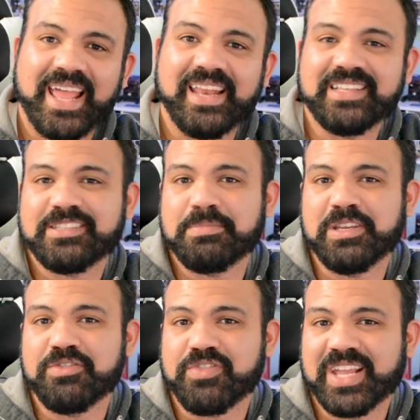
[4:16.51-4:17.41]
it needs to
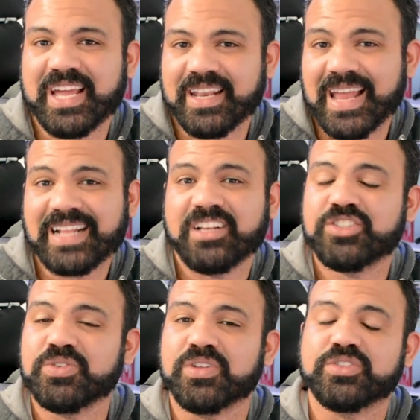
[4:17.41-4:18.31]
be reconnected to the